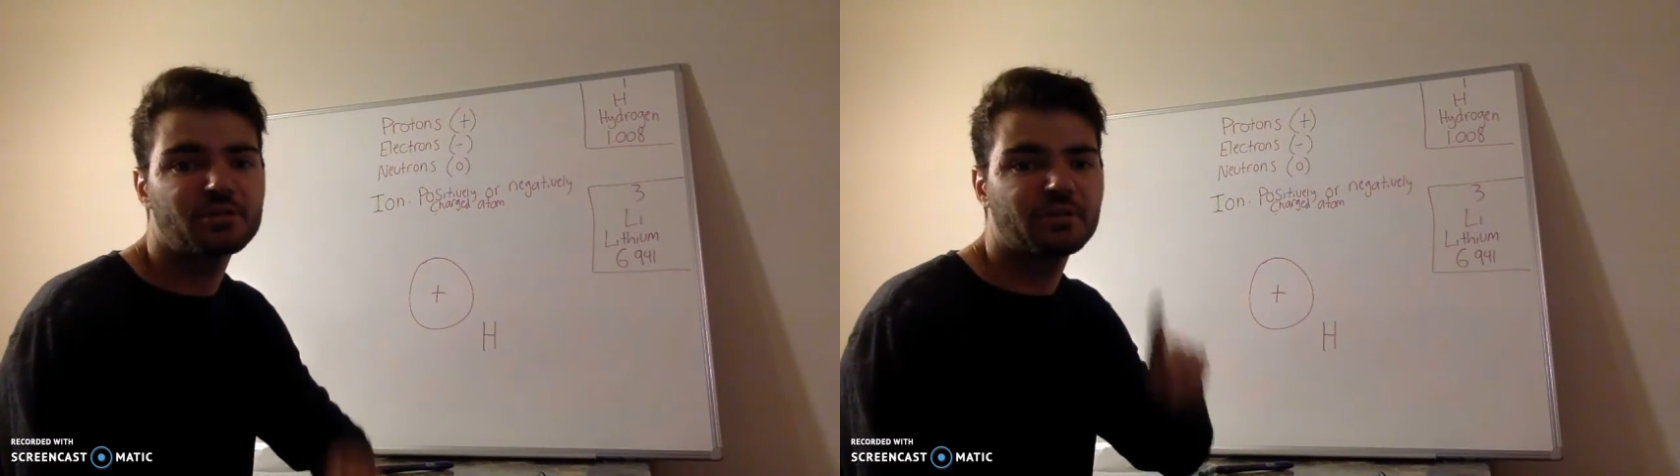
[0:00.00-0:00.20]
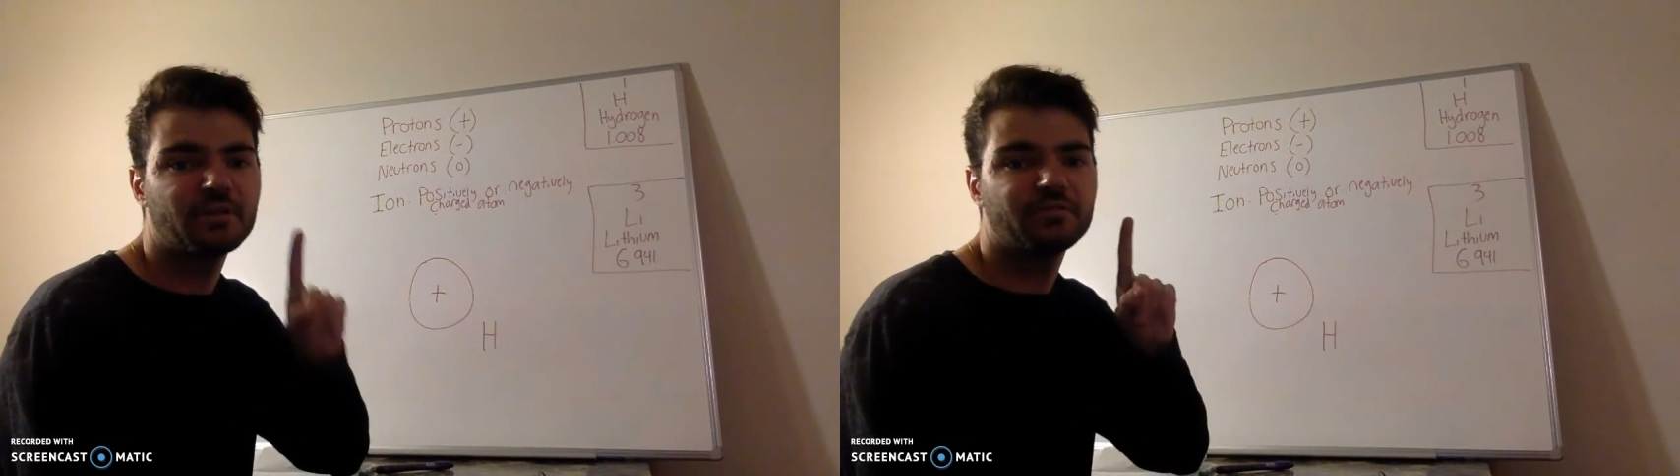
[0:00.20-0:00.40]

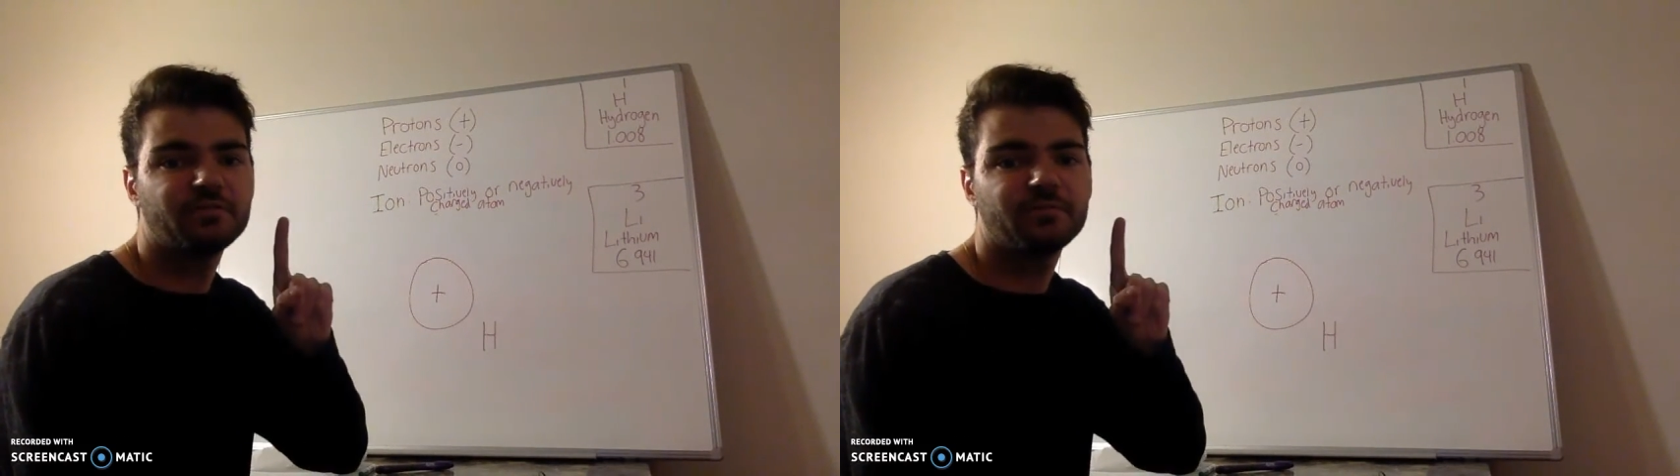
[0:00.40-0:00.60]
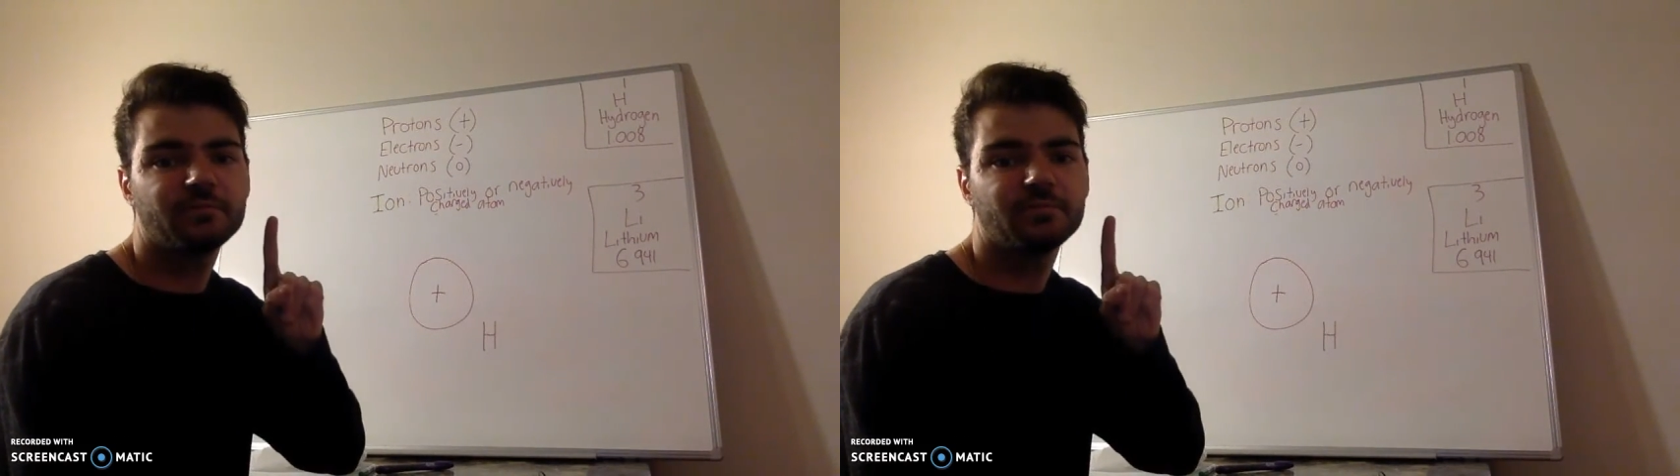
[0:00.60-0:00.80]

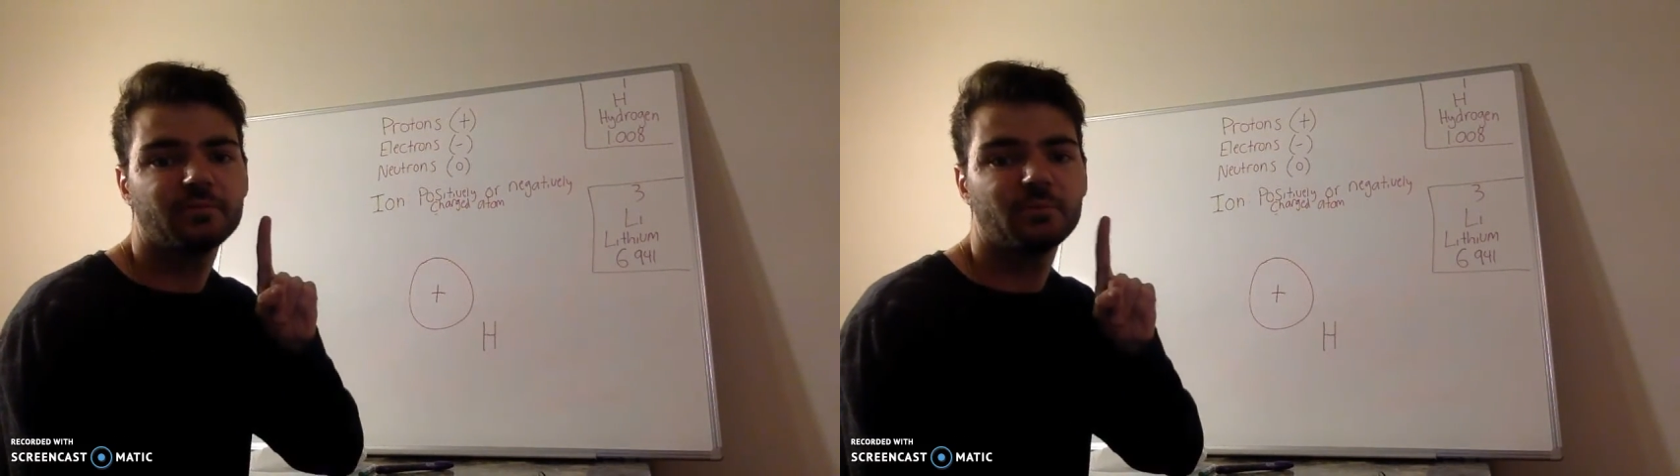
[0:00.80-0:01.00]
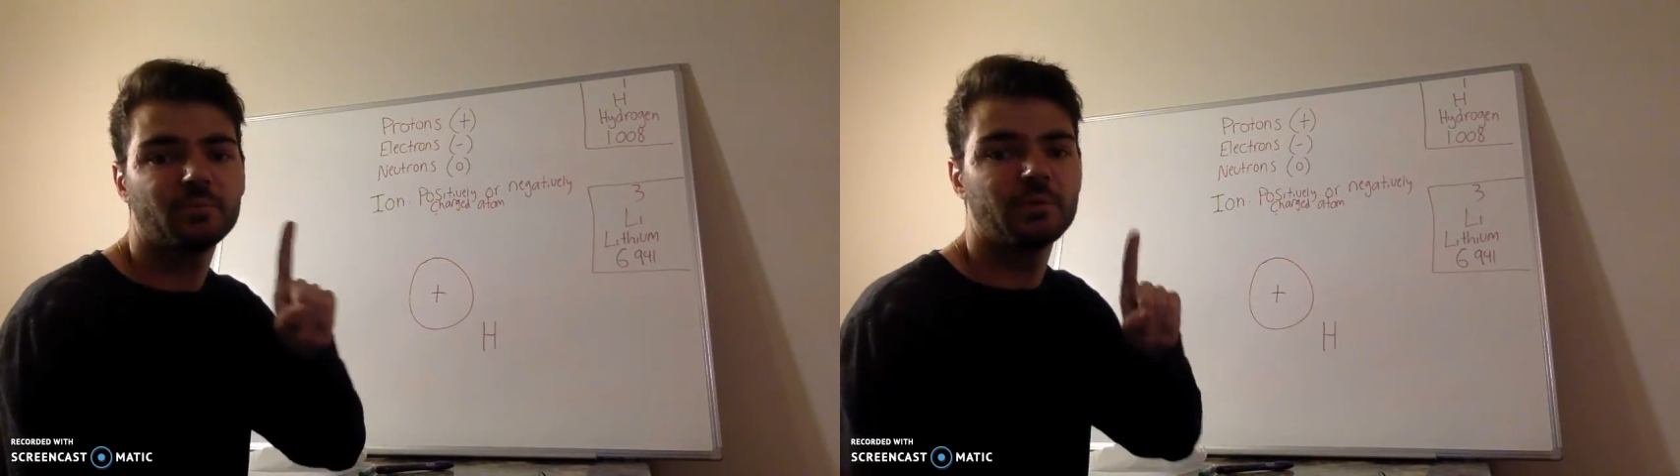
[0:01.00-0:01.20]
of
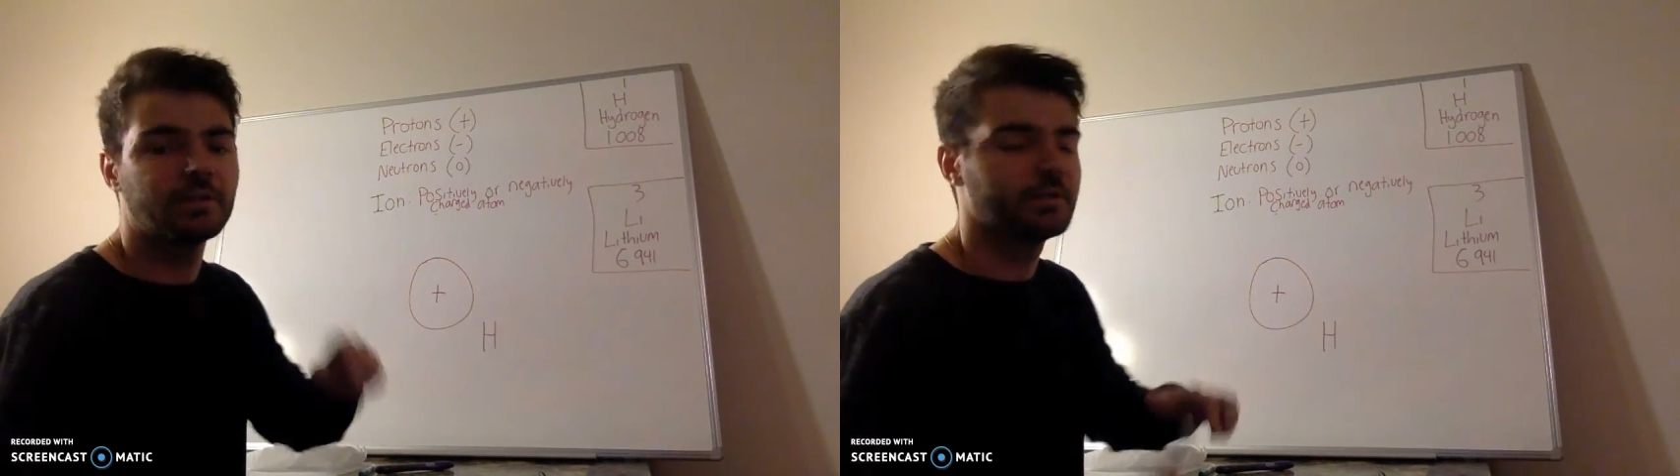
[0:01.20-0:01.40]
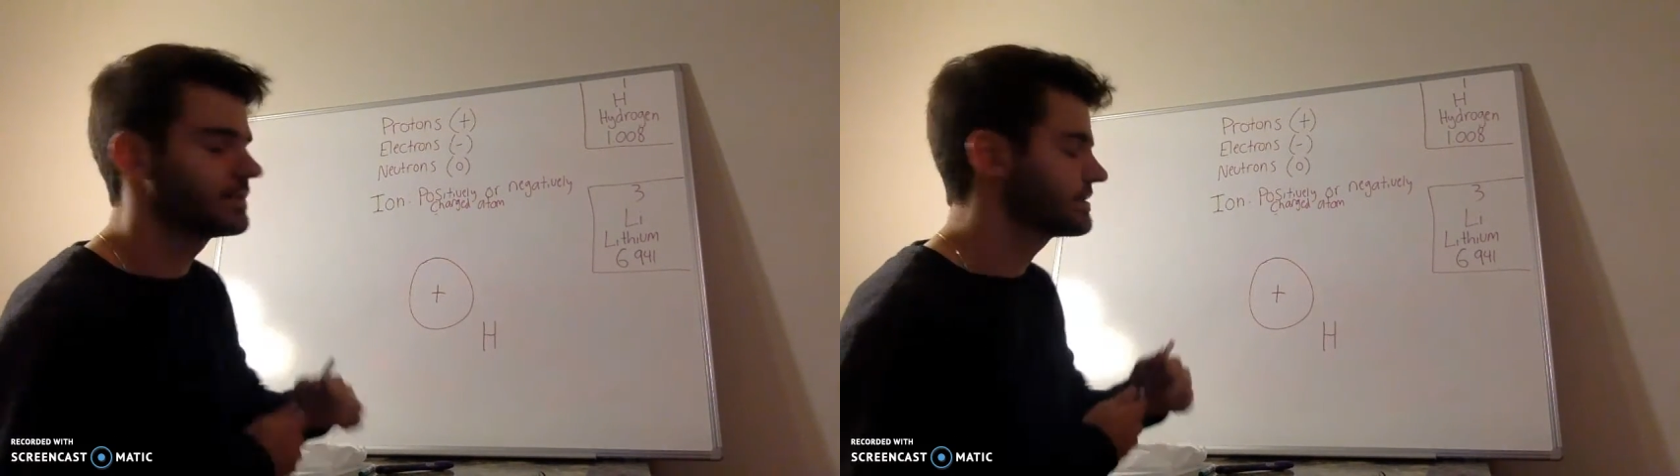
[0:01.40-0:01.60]

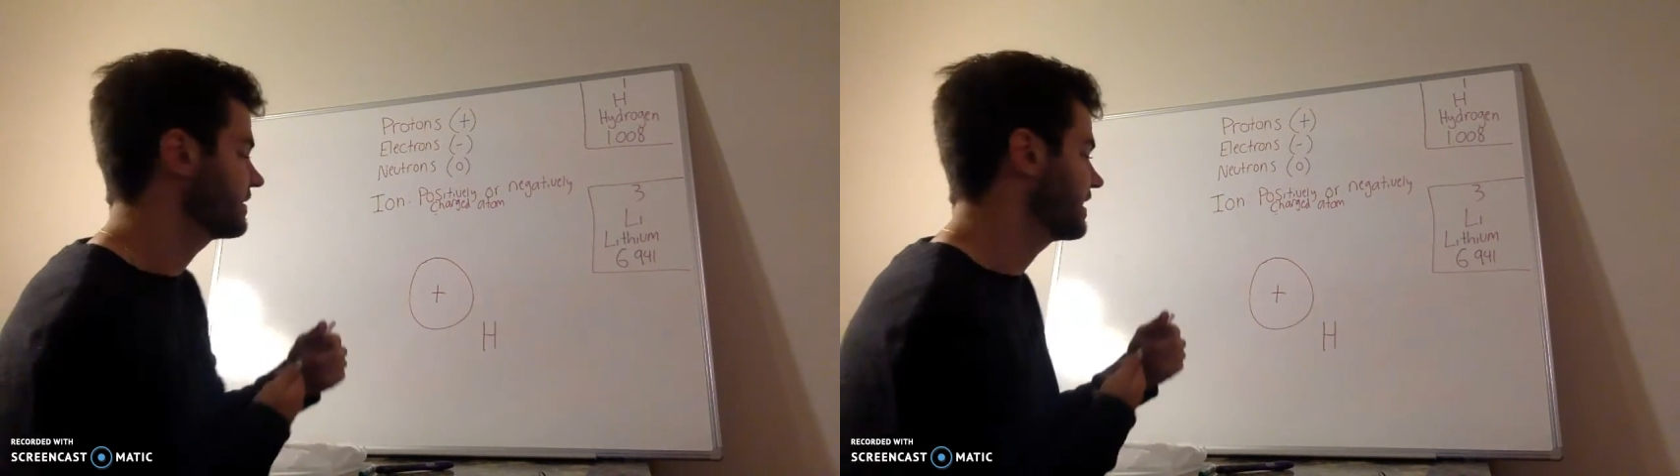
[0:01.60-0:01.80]
1. So